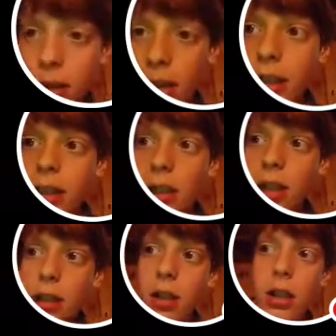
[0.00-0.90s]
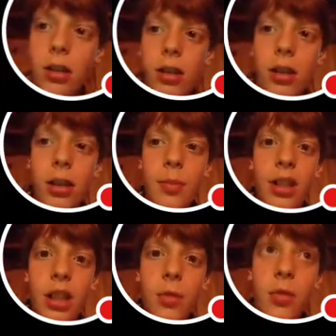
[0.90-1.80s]
like, it doesn't make
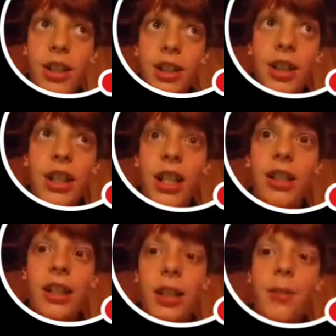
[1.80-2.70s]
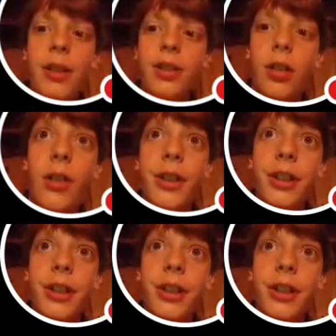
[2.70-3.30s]
sense when he's standing up and he's all